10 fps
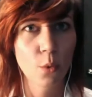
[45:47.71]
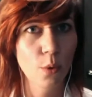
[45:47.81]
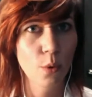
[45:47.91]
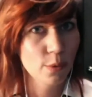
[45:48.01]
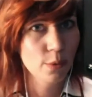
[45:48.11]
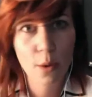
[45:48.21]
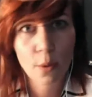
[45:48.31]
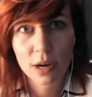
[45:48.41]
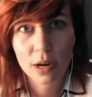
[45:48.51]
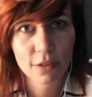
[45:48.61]
well, what
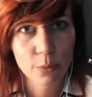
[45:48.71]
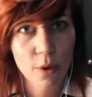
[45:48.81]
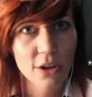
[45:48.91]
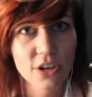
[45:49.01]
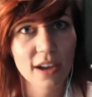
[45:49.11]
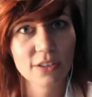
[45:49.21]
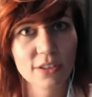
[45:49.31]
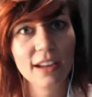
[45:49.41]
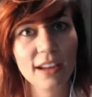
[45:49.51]
works for the project, right?